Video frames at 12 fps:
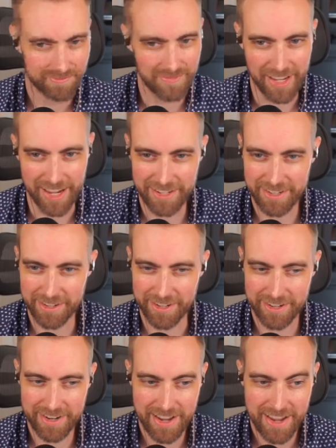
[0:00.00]
Excellent.
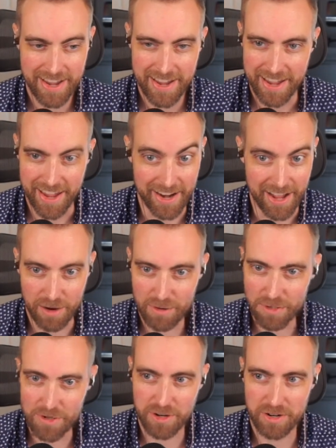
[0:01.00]
And how
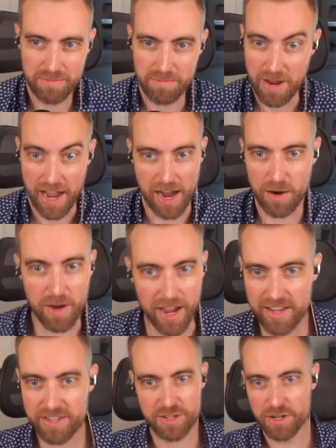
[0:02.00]

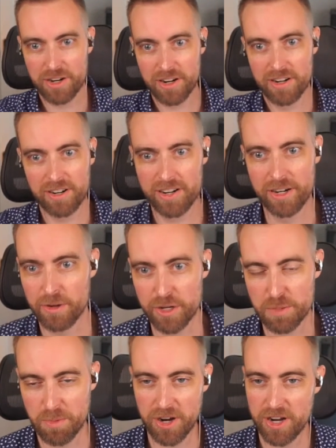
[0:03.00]
has your
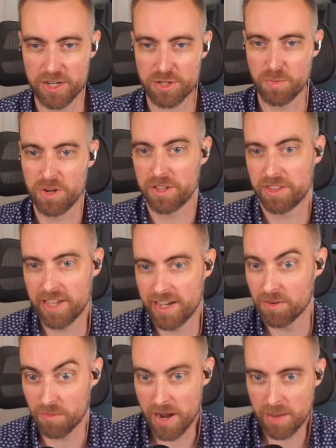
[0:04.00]
experience with
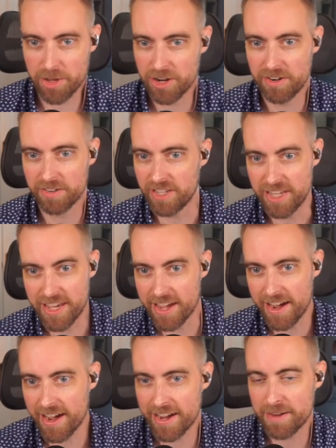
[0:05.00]
Robin Geek
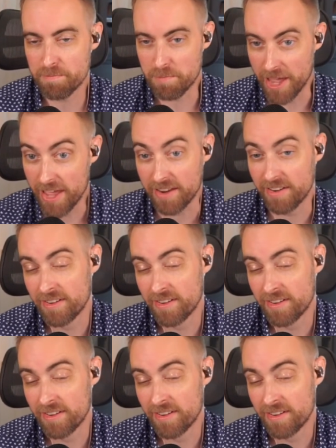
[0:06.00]
AI been?